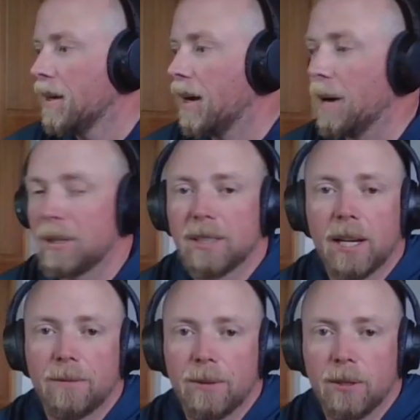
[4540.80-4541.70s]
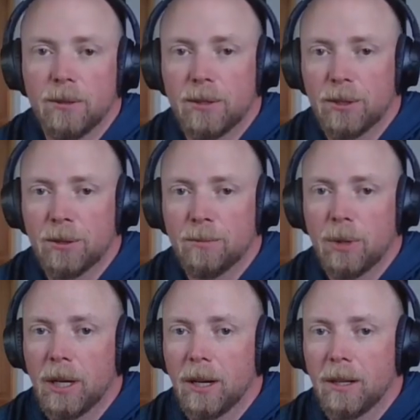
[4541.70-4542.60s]
I'm excited for the new Dune,
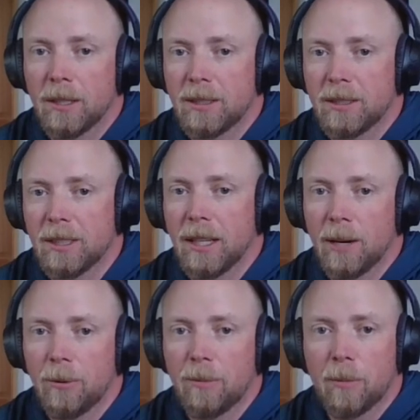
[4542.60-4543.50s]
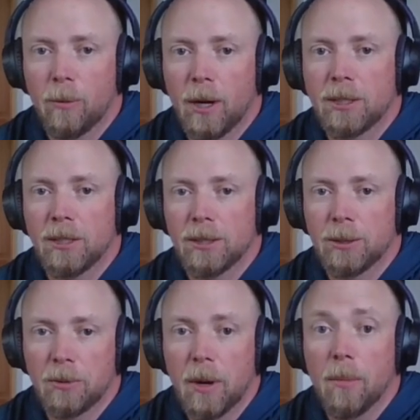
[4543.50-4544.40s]
but honestly, I remember watching Dune
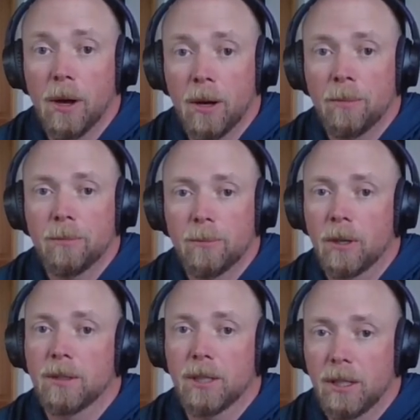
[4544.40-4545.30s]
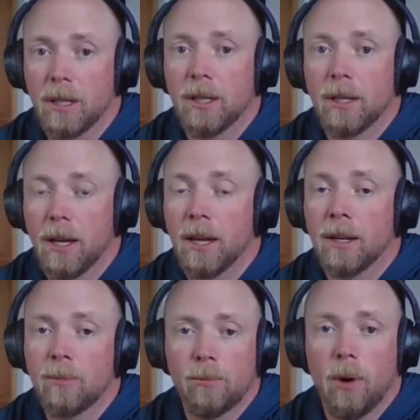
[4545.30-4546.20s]
with my mom when I was a kid,
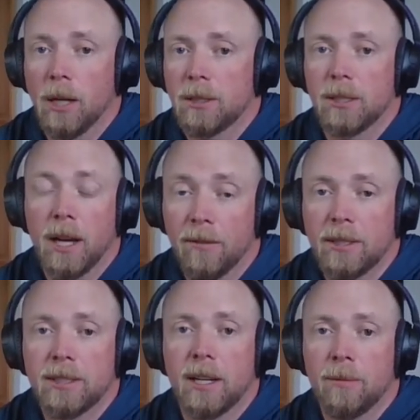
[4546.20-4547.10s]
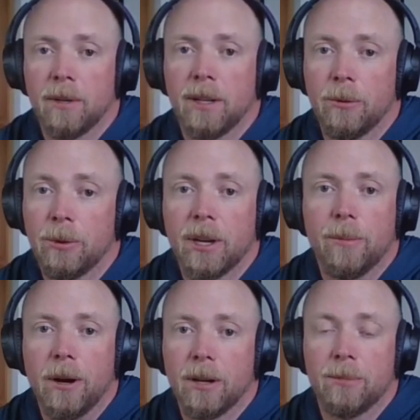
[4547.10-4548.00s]
and we watched it every time it would come
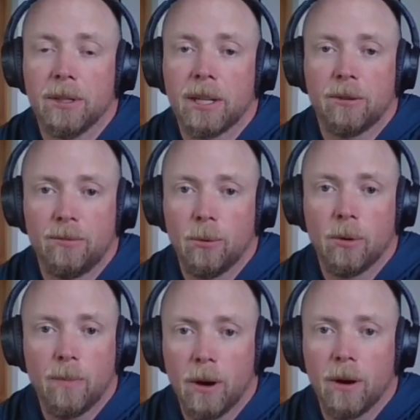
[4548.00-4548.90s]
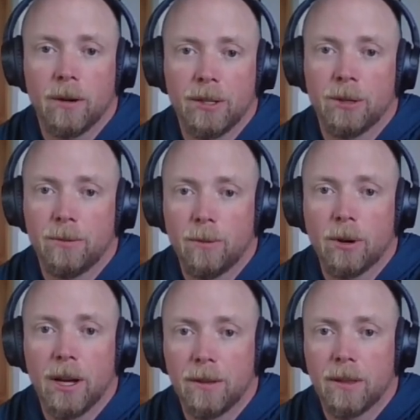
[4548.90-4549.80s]
on and be like a four-part, you know,
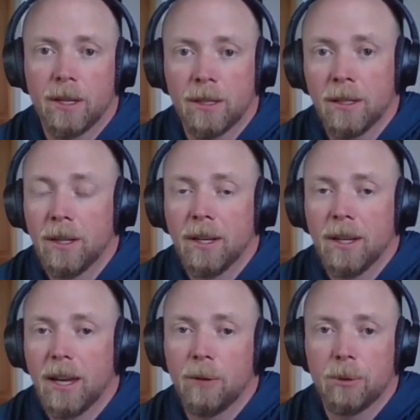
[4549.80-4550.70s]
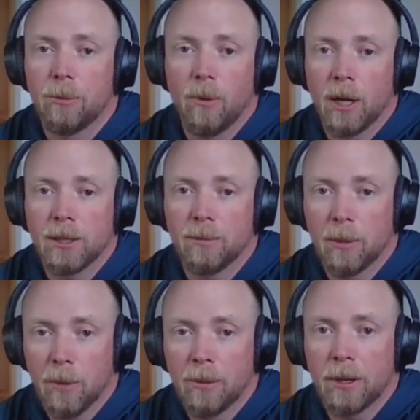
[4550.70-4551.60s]
four-night thing, and we would watch it, my
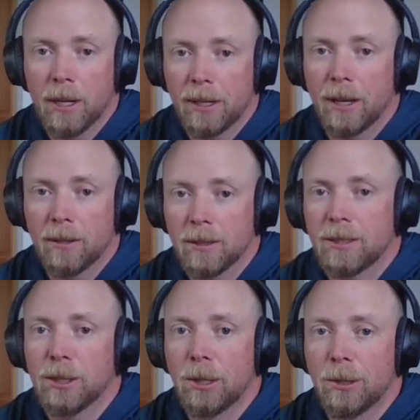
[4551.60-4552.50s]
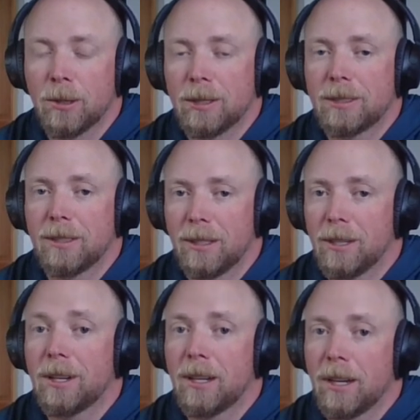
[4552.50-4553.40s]
mom and I together. So
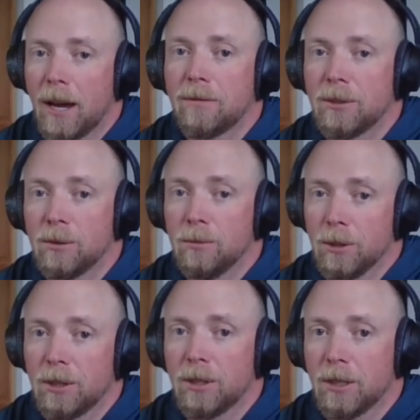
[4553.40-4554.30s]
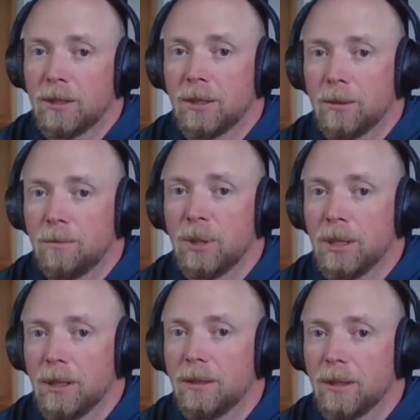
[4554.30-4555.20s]
they're going to have to do really good to
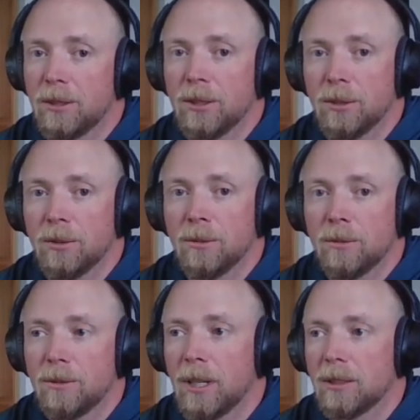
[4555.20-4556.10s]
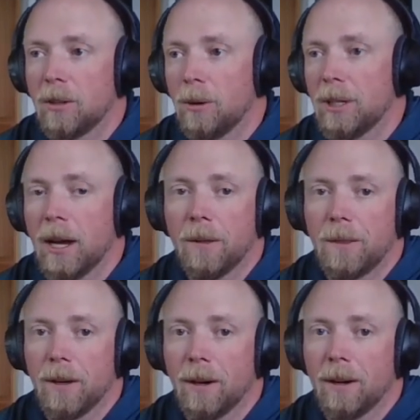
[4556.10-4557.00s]
beat the Dune that's already out
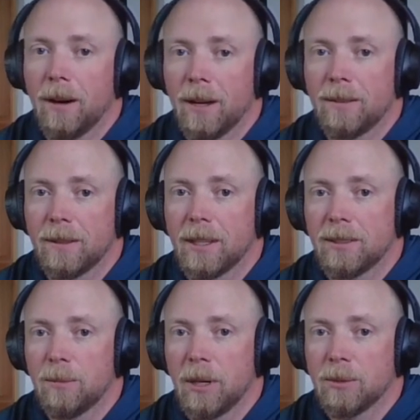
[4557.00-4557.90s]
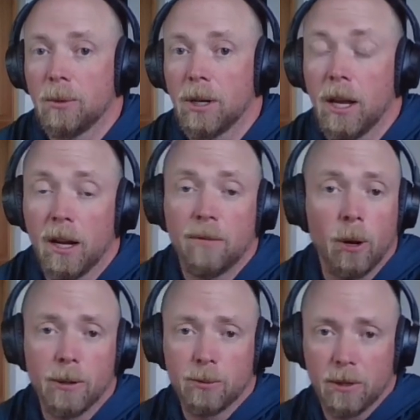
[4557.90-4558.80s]
there. I think that's the best one, and I've
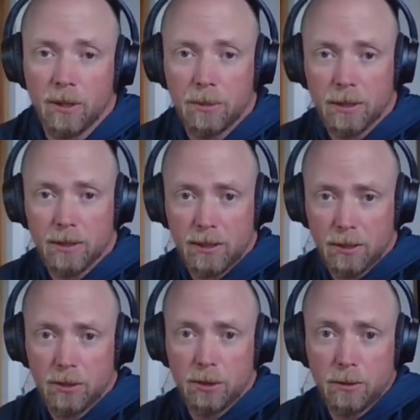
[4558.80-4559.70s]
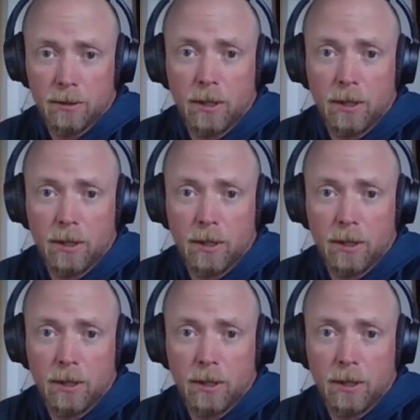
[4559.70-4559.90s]
always wanted to build a still suit.